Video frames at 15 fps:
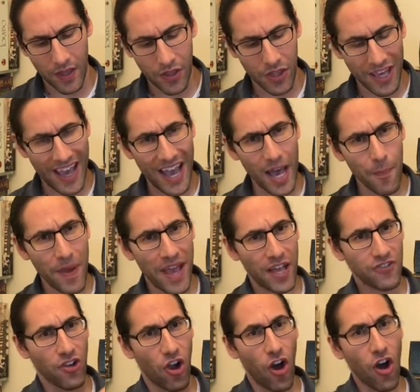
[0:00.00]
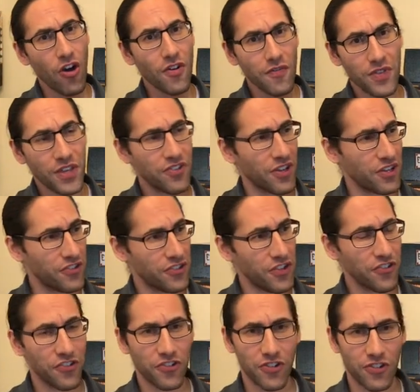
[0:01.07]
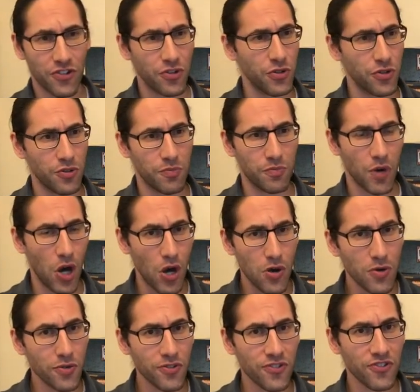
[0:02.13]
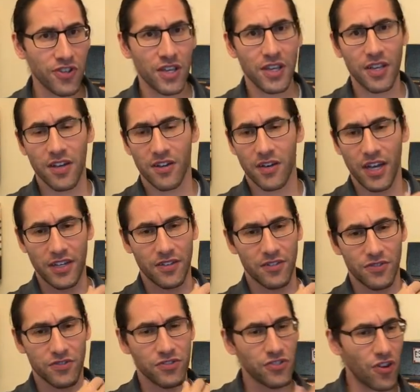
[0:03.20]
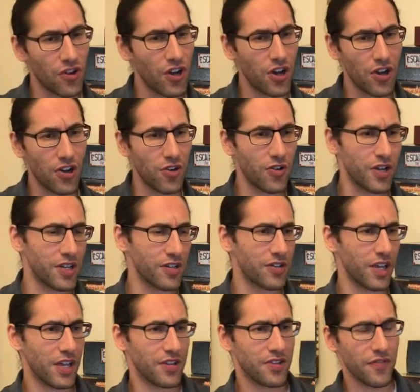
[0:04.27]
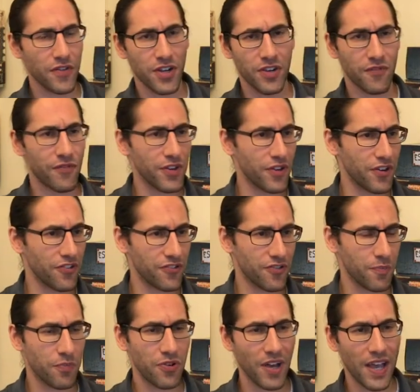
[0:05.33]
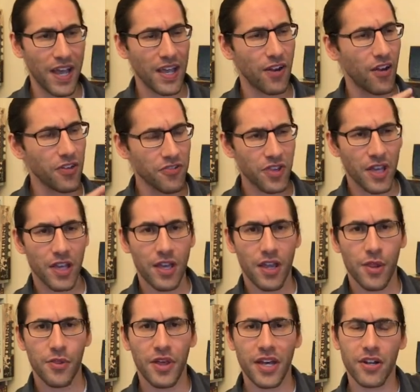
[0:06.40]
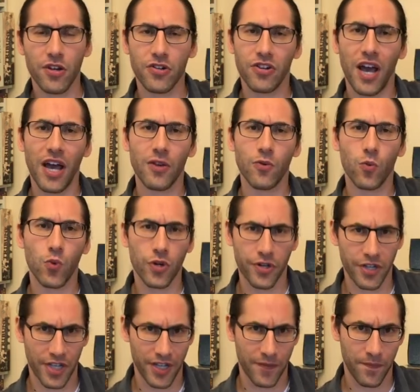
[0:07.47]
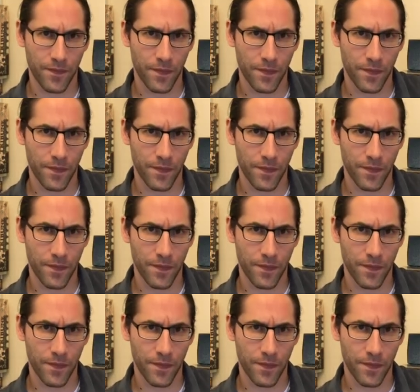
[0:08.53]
the app has all of these additional cool modes, like solo and different configurations of play and all this, that are not working.